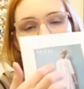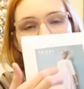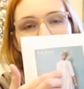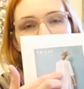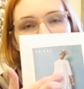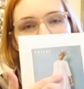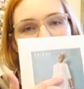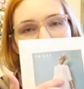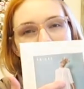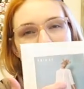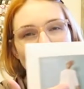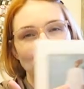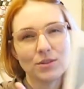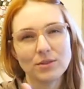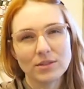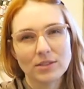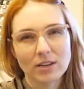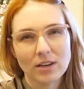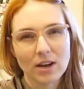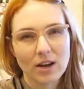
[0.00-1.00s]
I like to
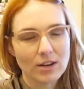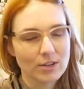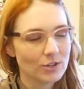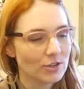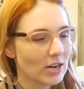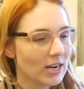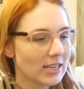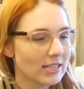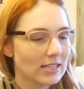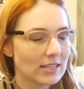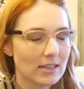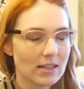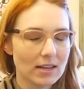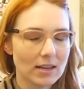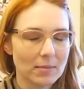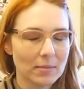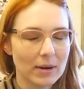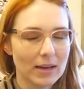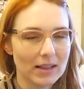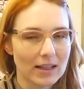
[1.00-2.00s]
use the contrast. I
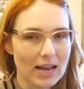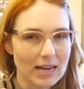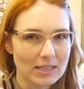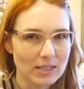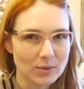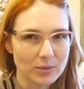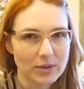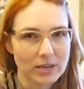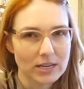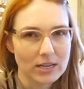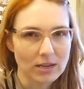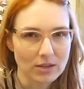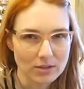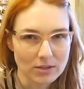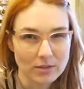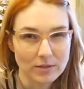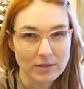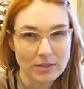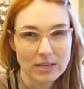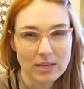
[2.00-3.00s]
think in my last one I
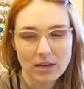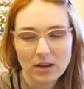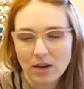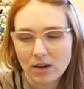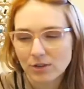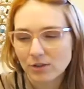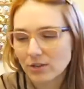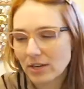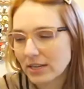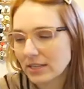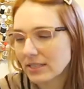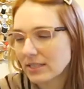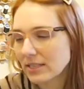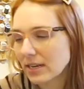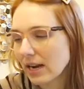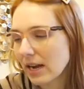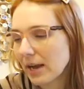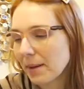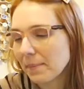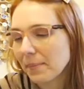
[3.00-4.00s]
also did a contrast
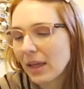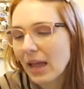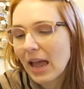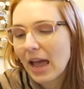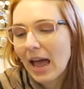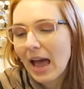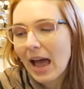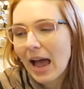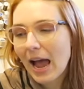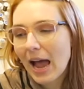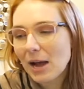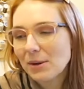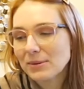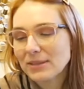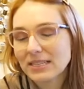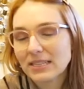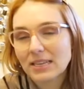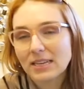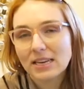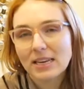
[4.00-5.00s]
tie. I
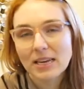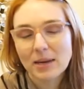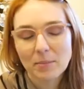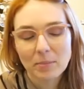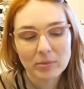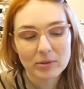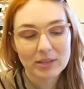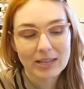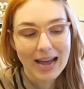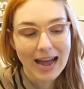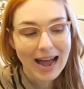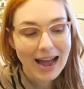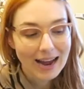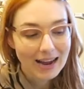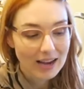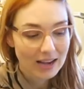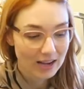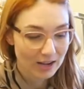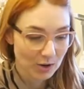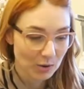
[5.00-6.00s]
was thinking
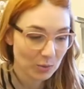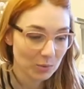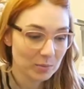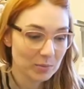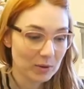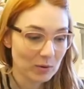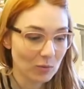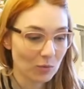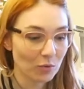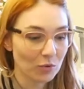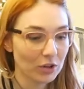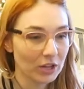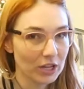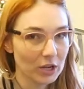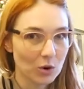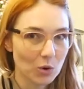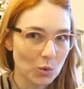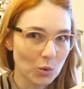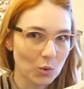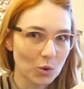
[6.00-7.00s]
black would be really
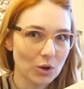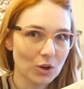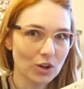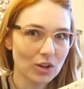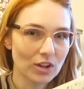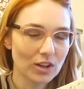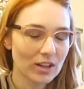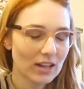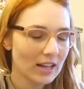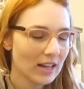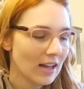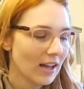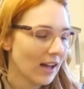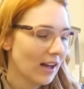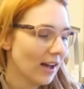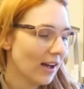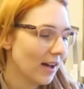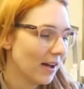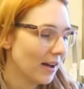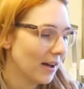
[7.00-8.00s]
cool.
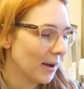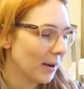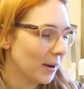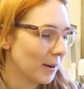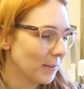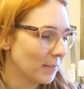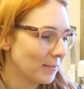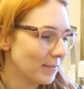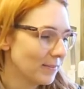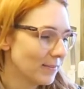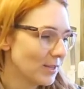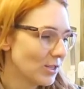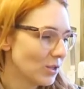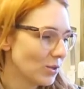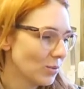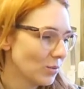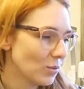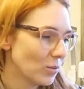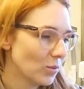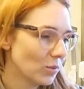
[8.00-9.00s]
Um,
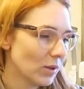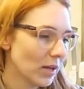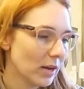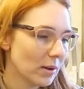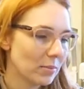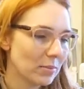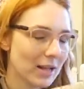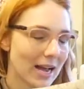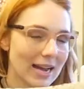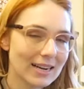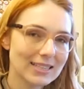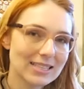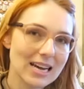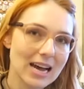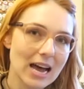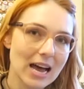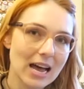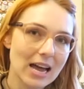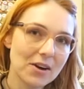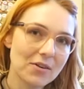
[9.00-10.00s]
to like a black
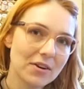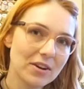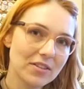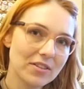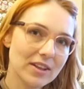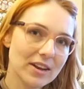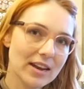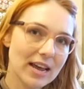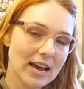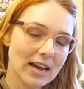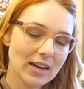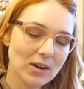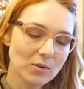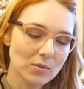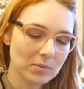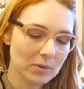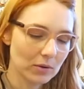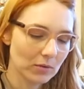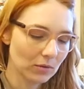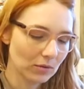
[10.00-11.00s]
tie around the neck
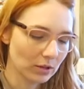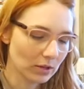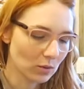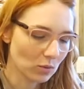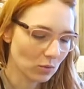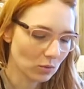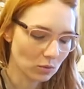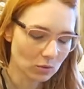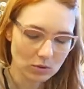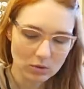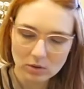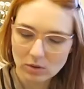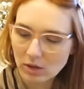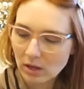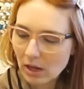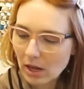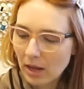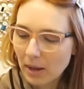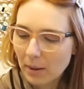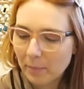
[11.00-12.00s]
would be really
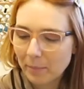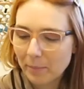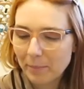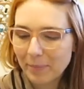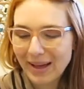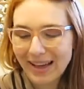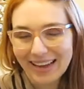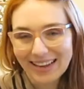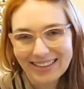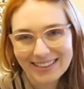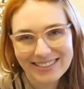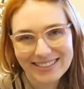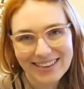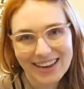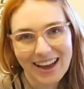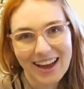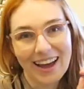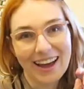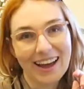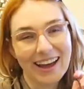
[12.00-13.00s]
cool. But
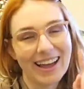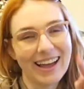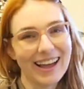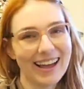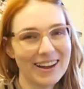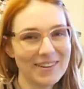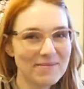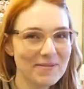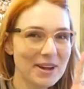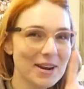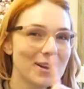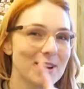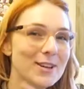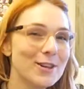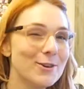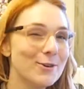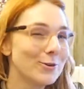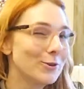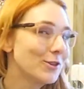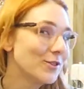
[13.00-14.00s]
I'm not a
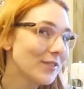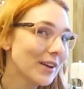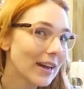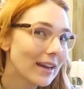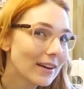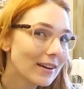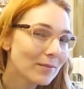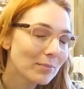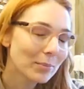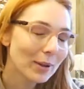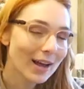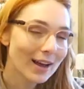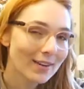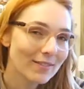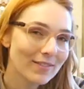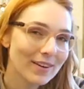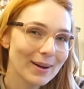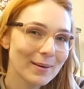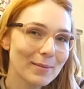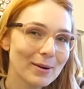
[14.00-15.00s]
huge fan of
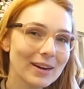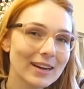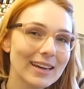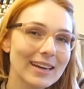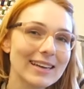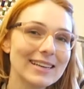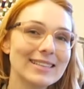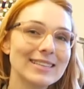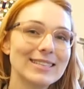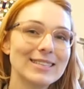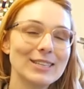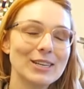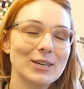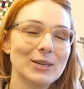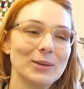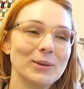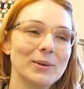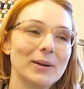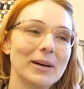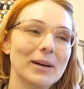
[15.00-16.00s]
black fabric, and
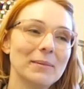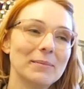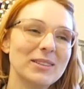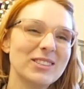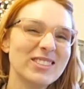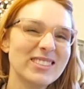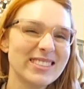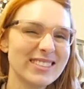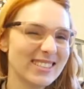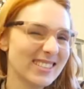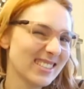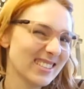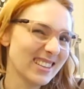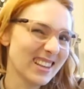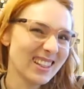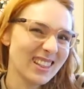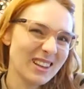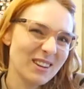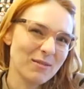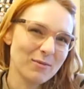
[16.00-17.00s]
so um, it just does
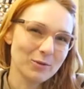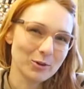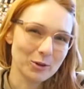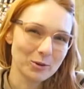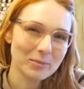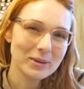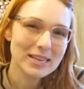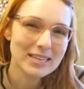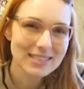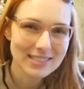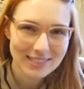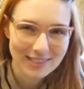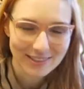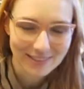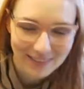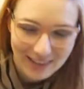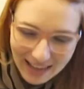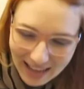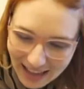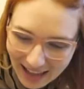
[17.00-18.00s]
nothing for me.
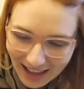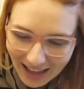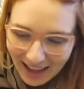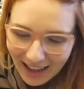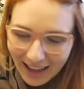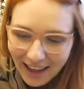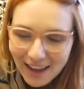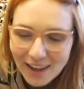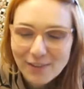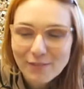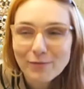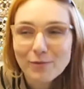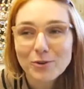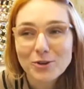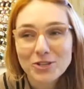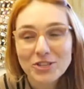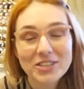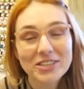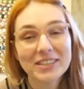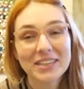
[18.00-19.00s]
So
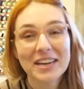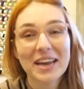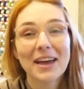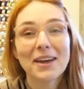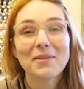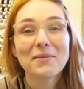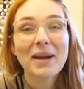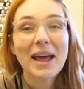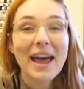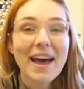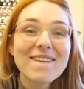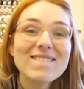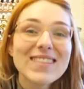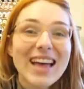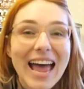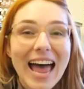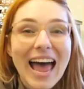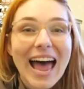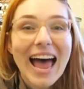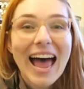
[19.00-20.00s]
unfortunately I don't have
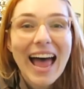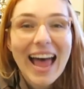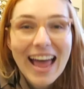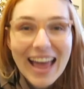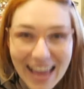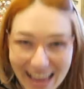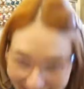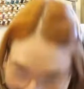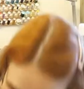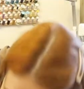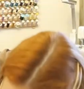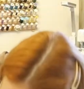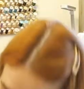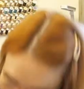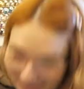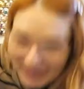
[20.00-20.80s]
any